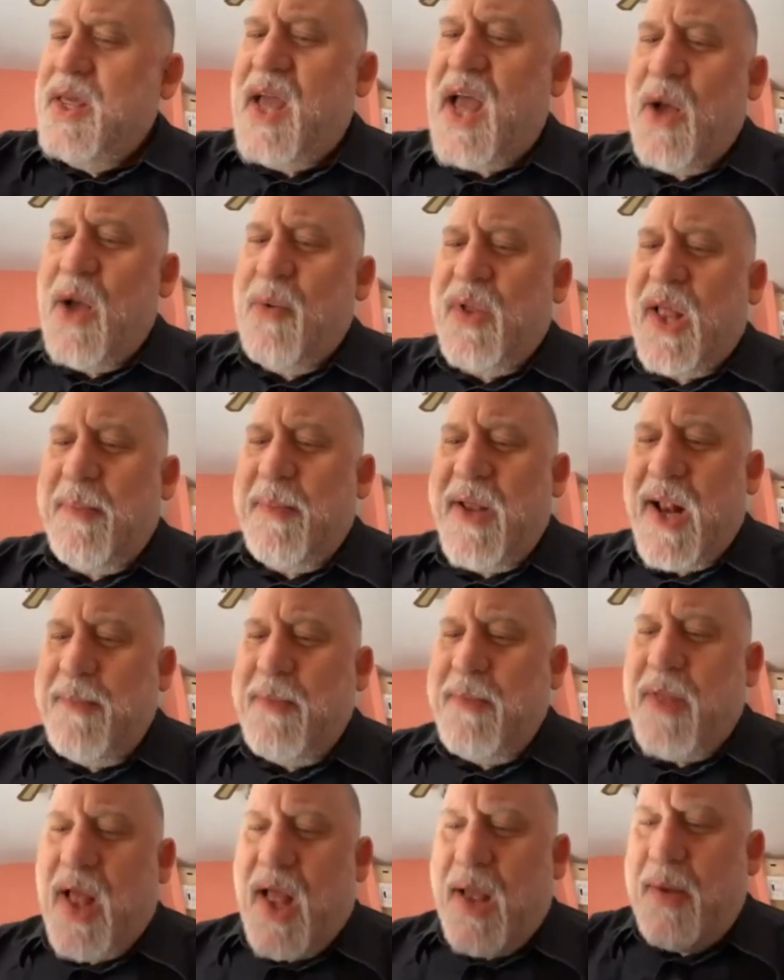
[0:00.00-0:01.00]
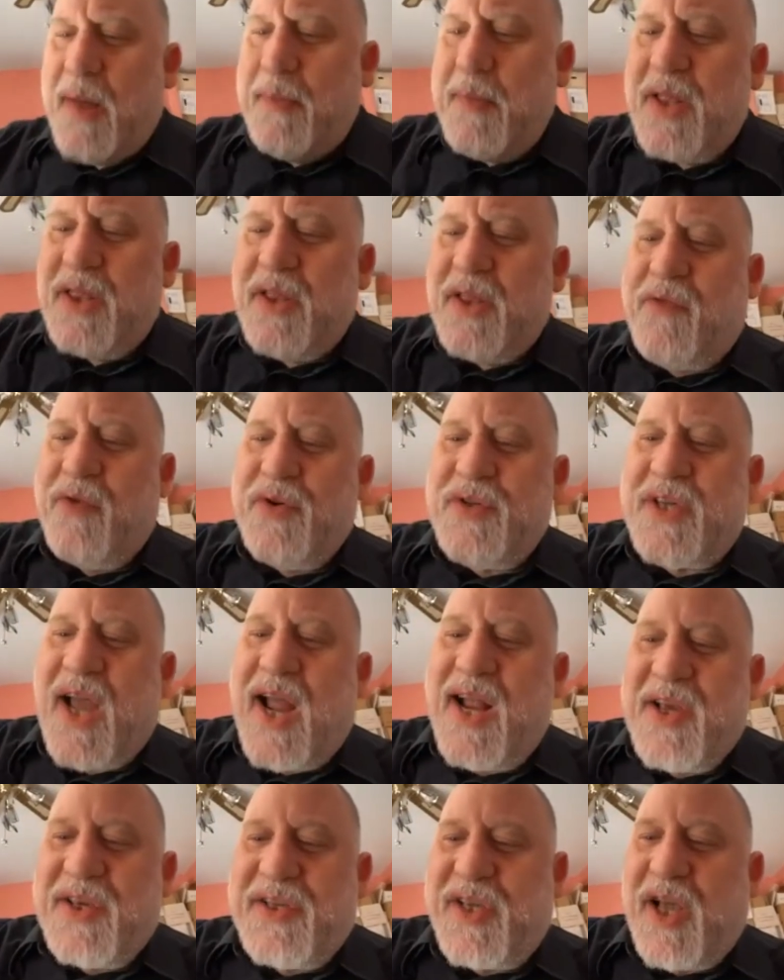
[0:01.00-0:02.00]
Yeah, well, I mean, I'm not the first guy
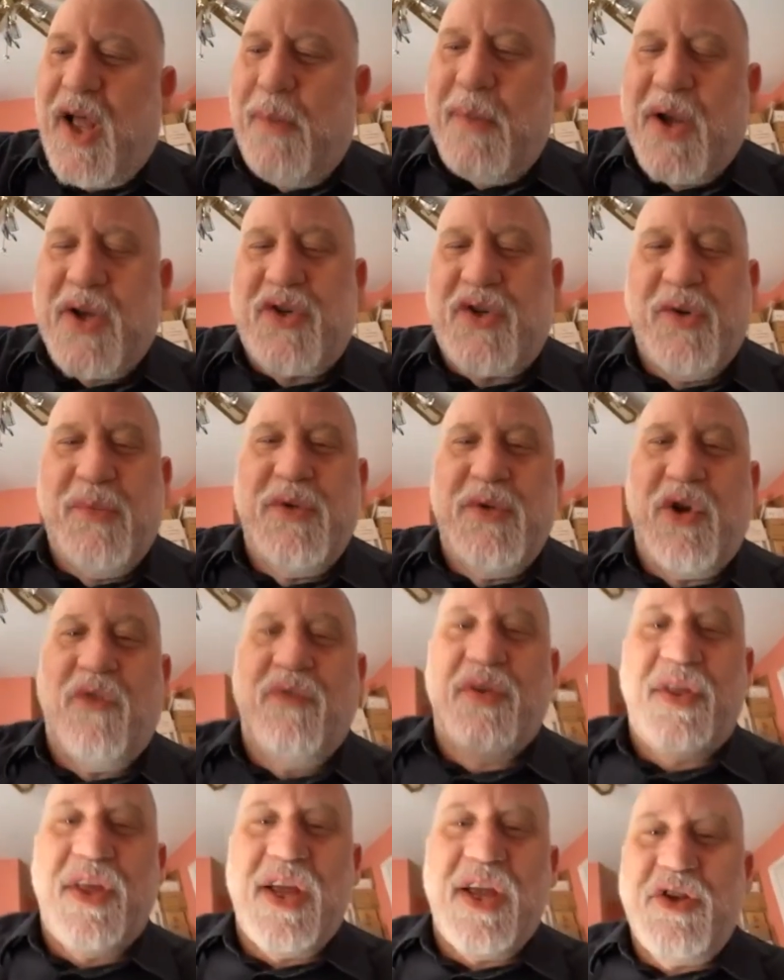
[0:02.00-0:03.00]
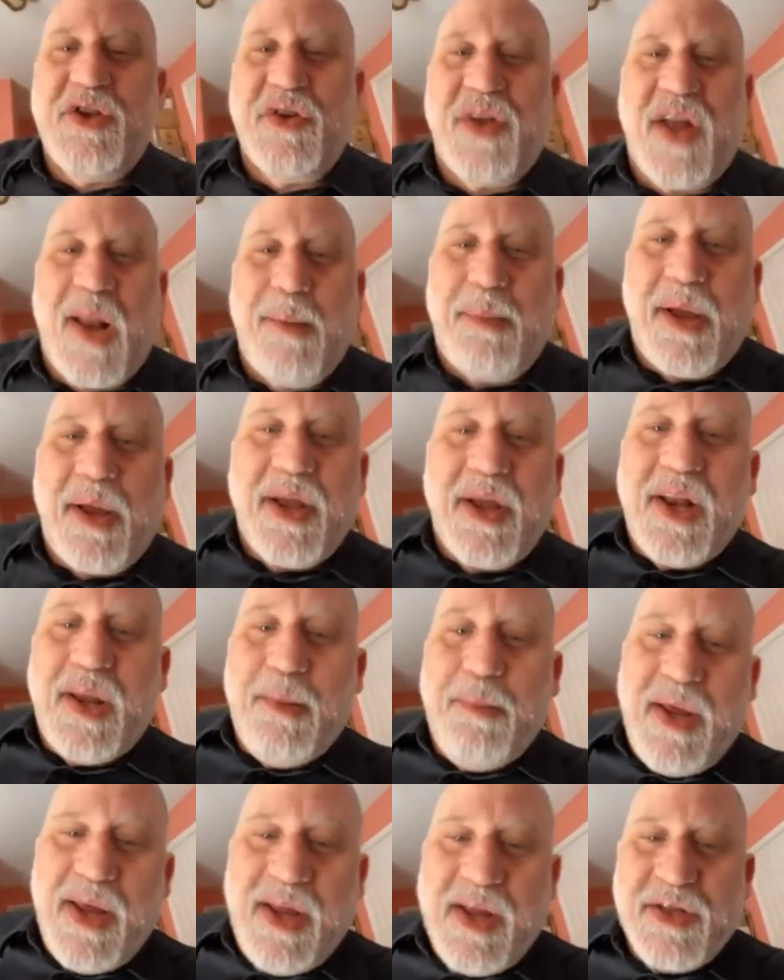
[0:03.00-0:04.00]
to sell mushrooms over the internet by any
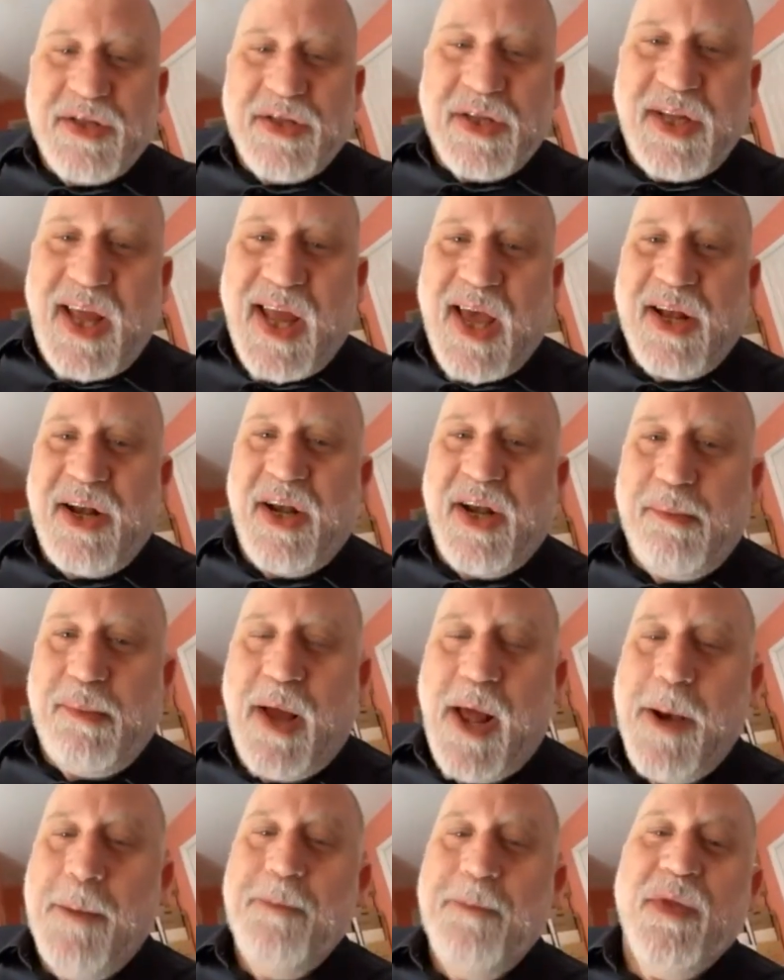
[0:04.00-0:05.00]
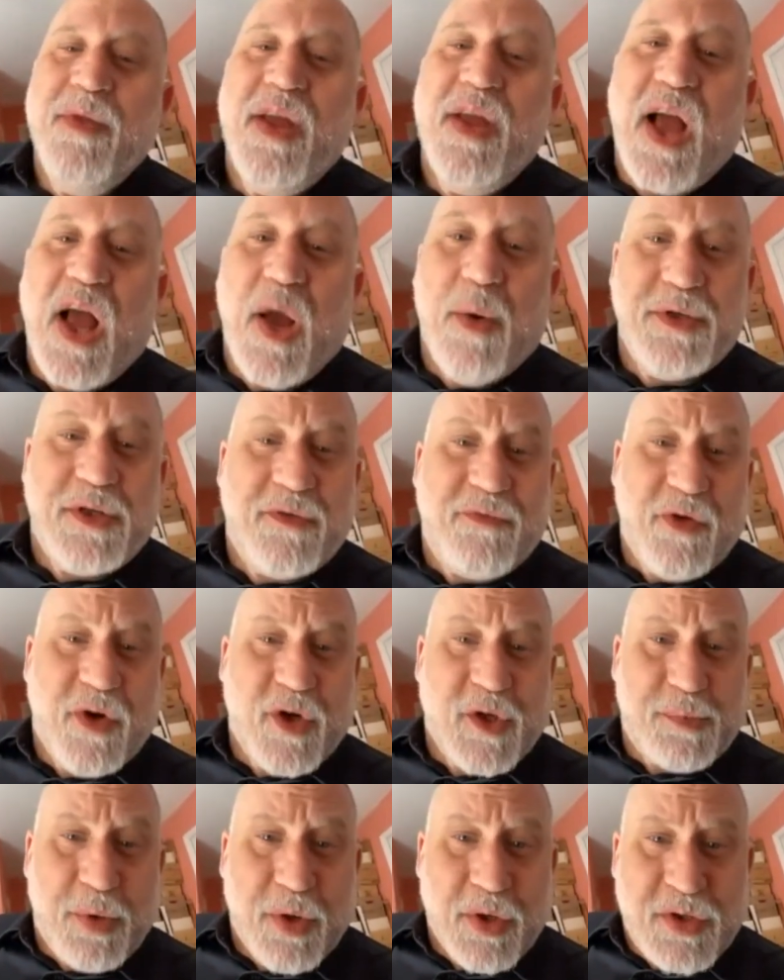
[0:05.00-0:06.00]
means in Canada, but I was the
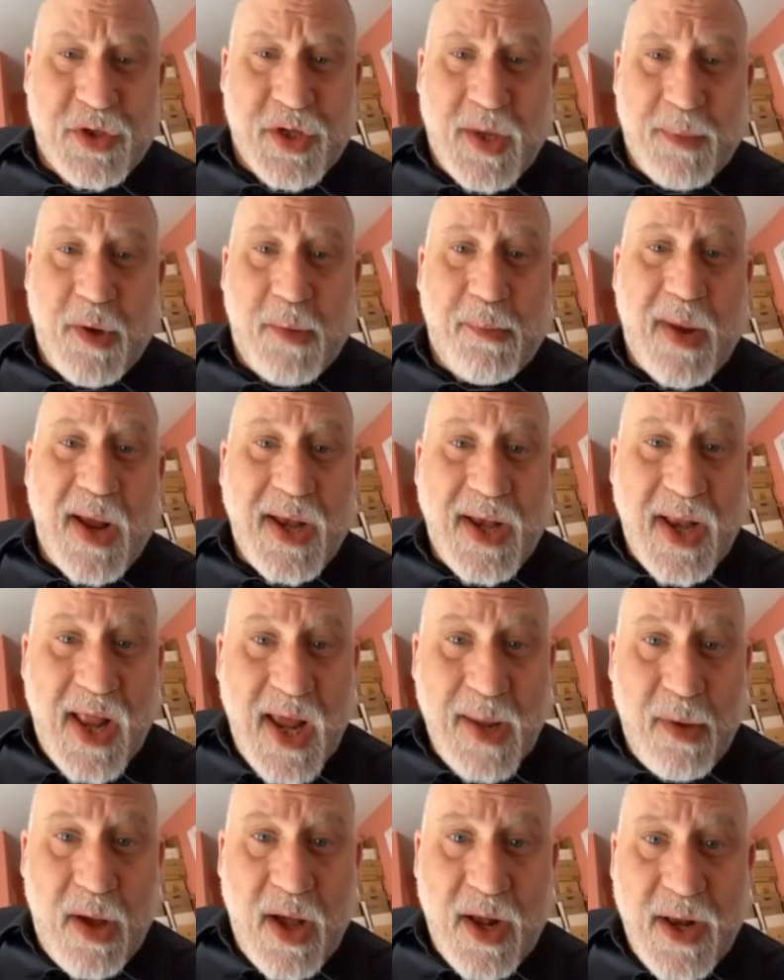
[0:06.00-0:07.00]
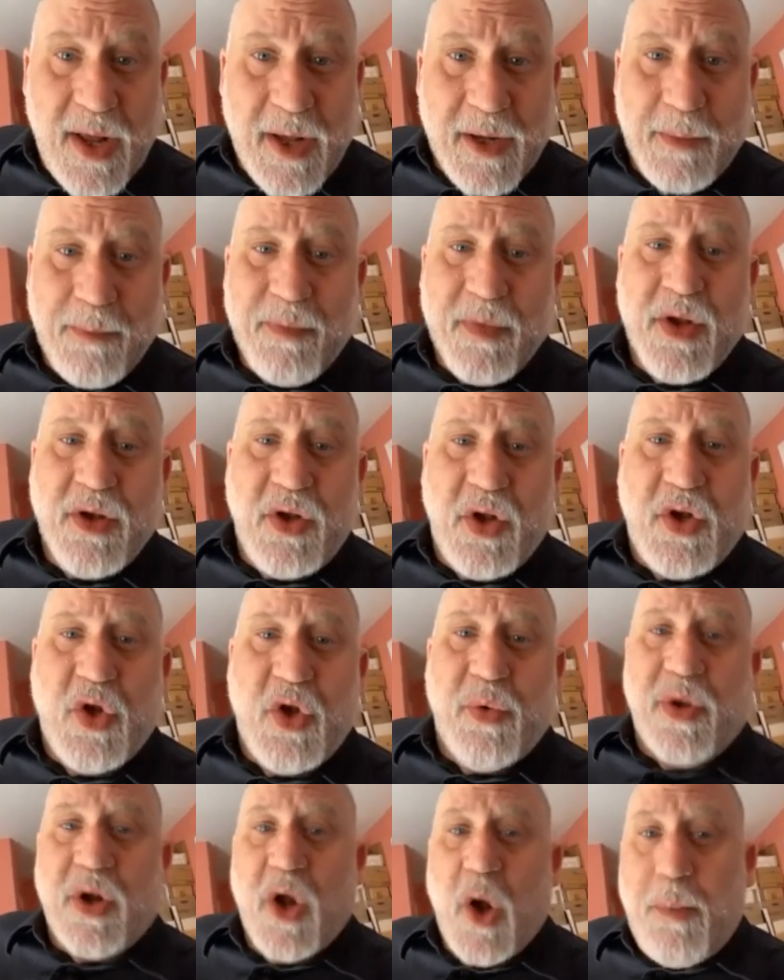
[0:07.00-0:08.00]
first person to put my name on it, to
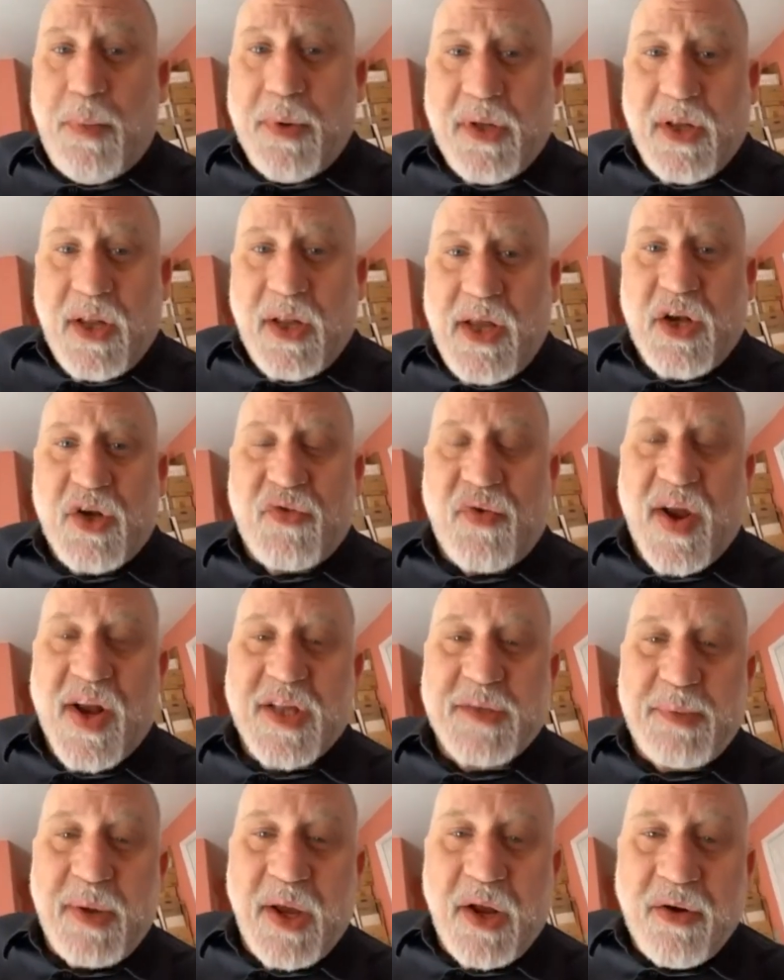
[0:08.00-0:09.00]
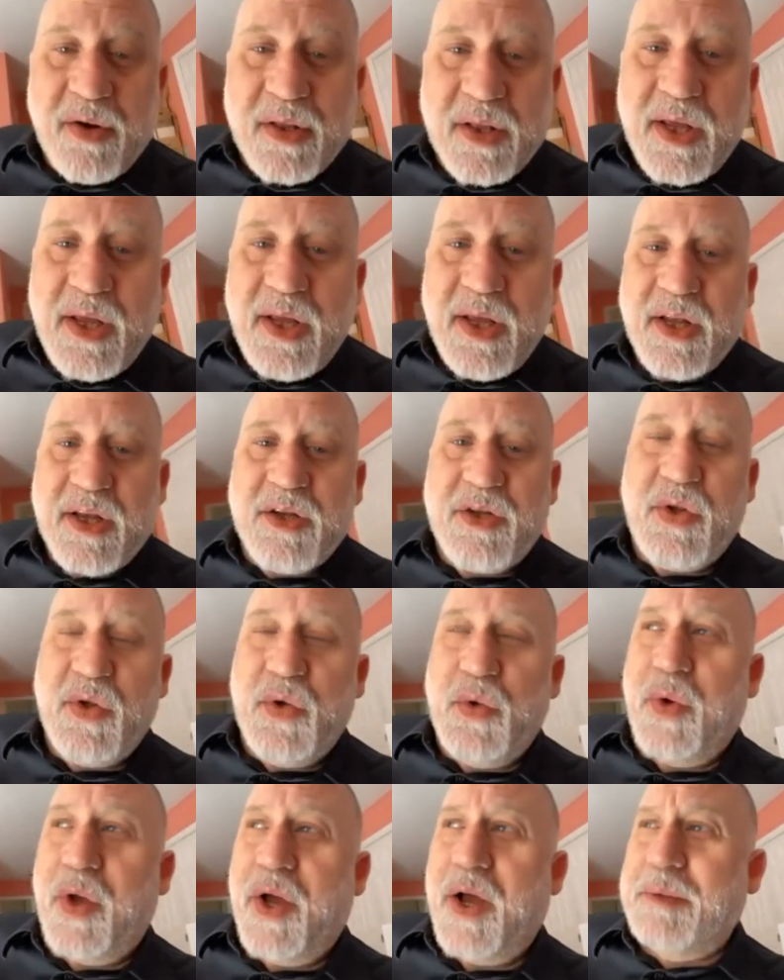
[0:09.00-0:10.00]
do it openly and transparently, and
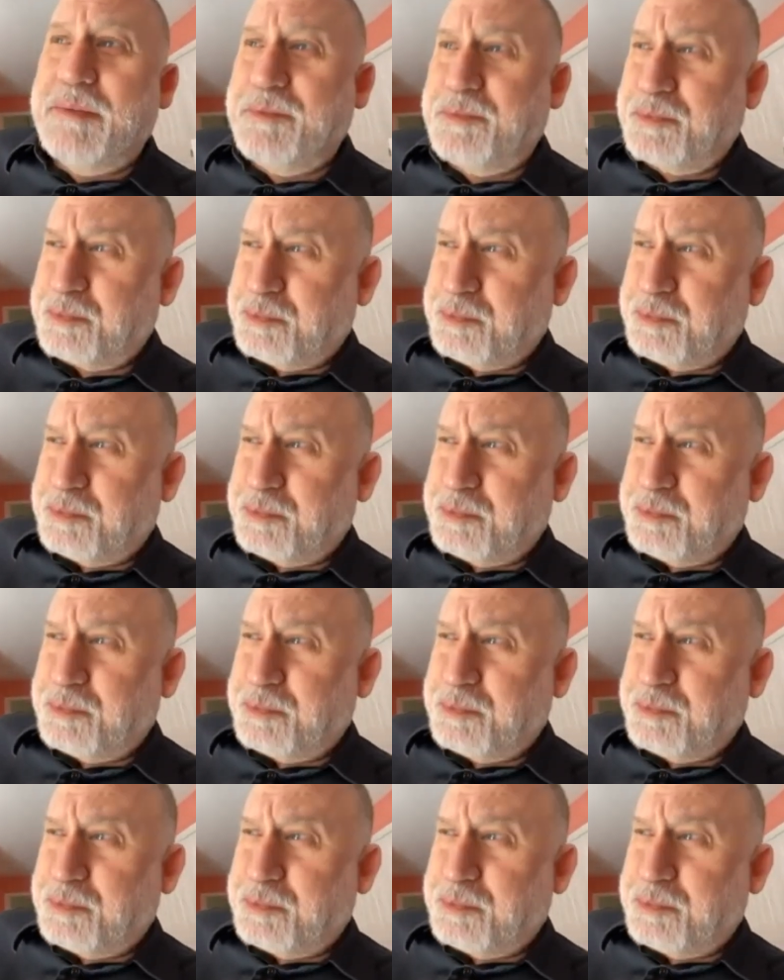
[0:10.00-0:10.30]
to